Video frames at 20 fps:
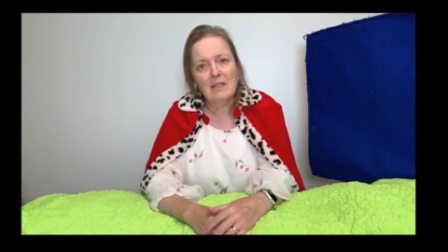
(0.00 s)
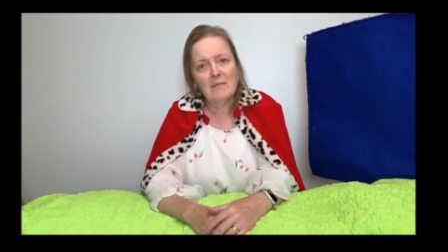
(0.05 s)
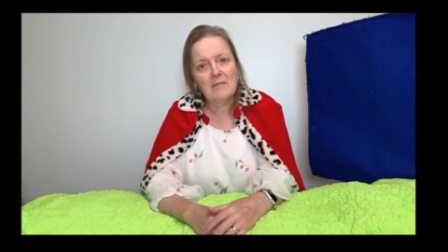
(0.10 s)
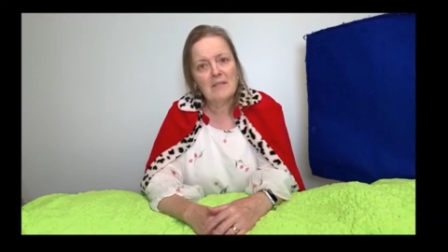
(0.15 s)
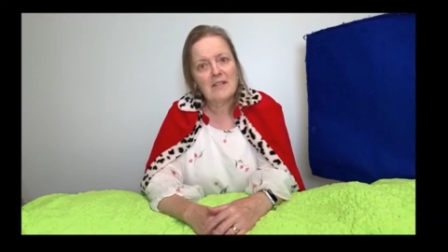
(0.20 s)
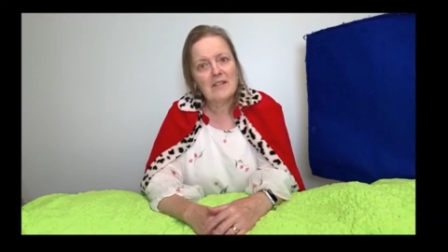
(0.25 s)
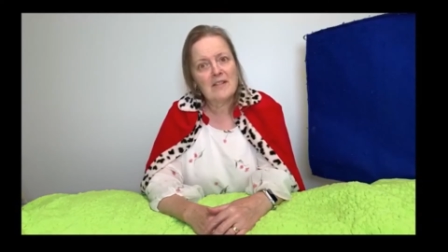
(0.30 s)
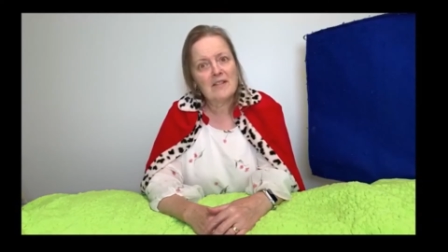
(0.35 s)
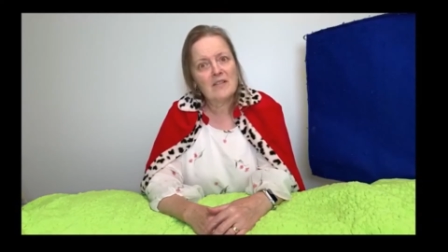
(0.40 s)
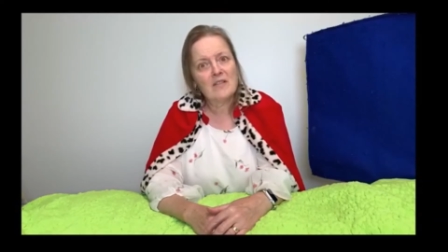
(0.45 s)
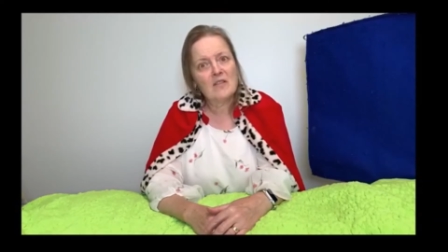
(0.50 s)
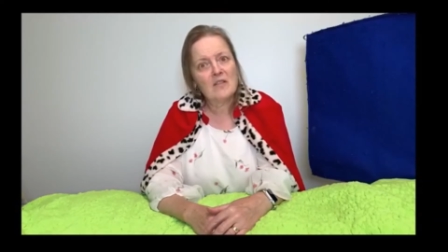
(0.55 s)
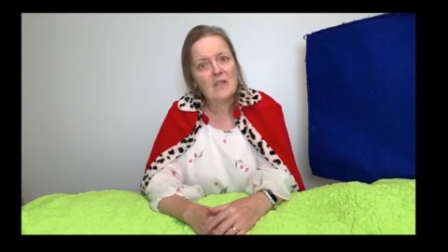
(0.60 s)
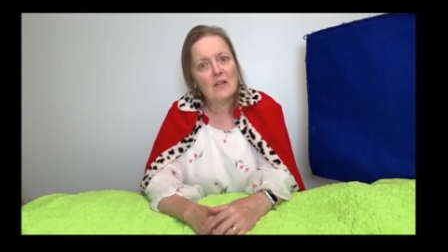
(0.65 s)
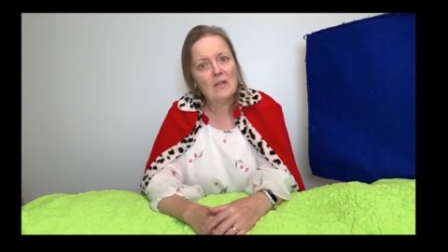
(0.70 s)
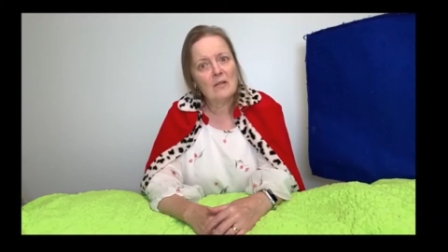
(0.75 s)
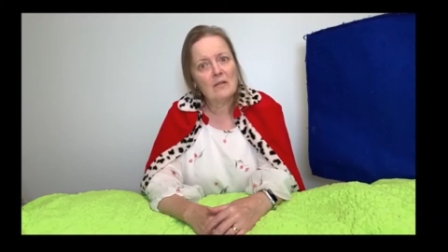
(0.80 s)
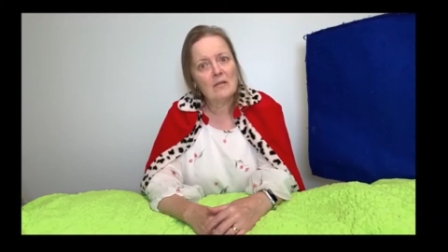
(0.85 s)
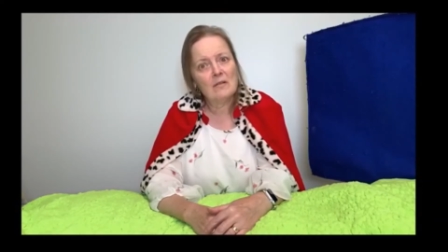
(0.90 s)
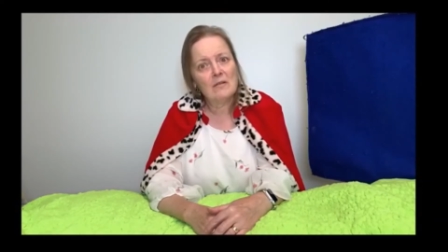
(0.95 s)

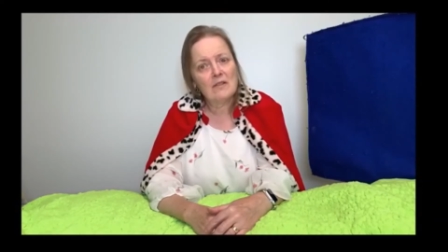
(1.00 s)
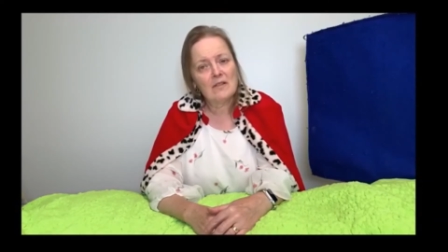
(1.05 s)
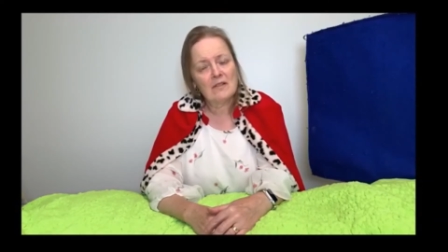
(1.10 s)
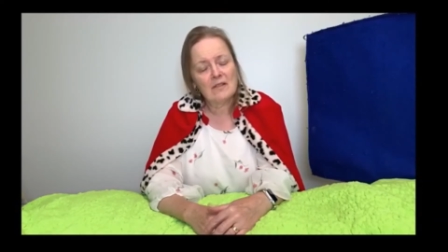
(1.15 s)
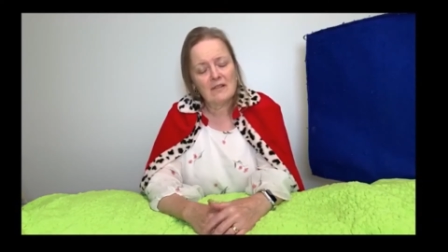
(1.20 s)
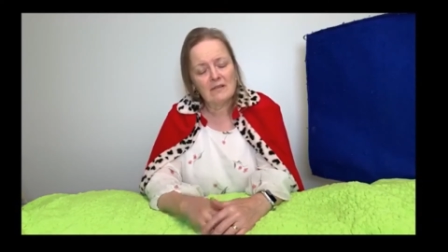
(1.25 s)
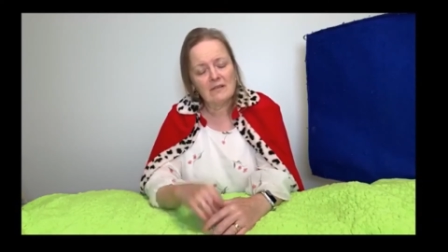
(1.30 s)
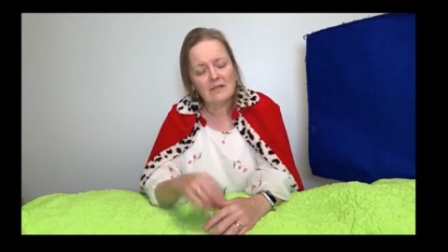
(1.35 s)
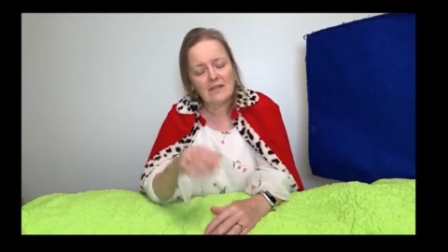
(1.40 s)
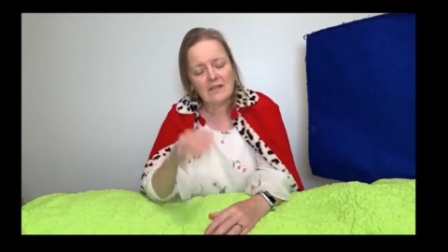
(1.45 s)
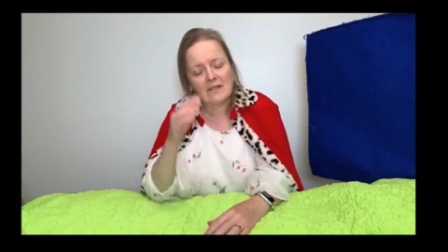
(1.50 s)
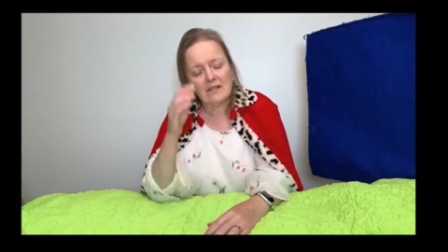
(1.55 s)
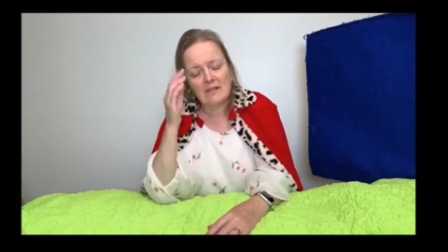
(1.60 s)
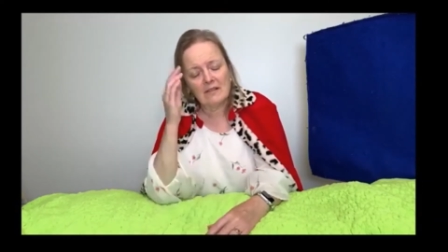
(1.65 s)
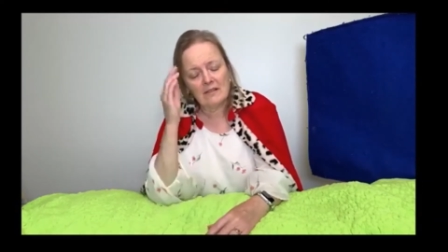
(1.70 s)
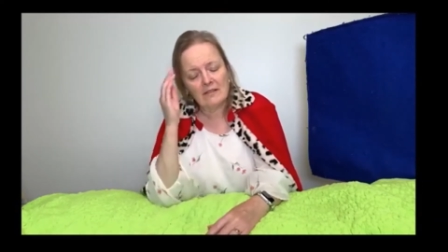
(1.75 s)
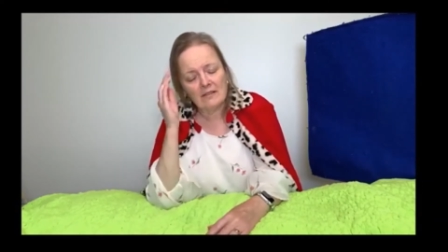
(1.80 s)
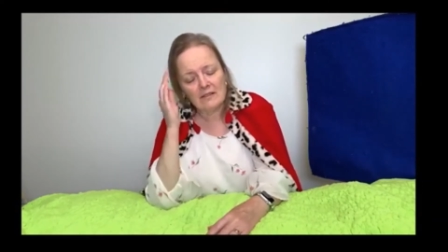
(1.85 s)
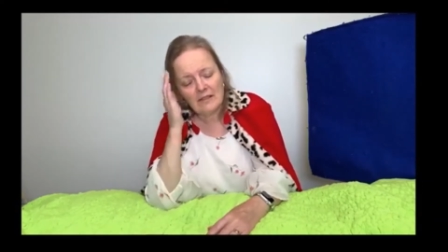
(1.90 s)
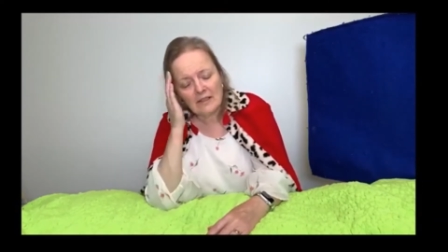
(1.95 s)
so, so
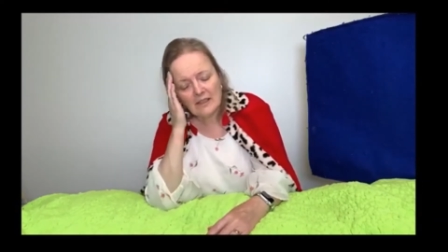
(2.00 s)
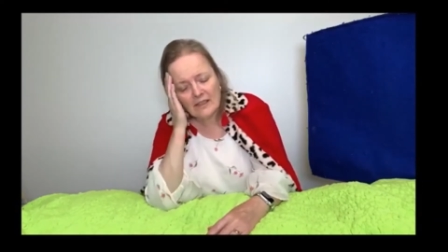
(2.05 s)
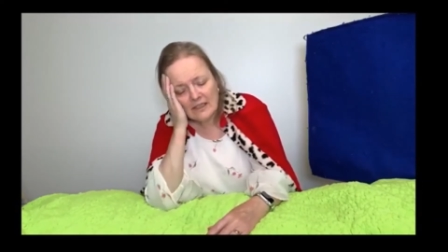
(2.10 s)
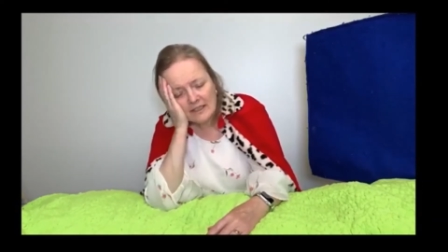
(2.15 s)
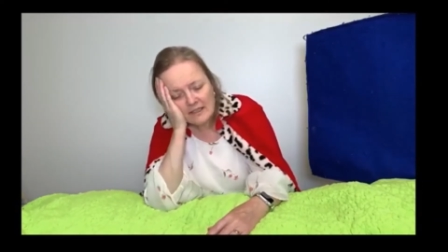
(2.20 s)
sorry.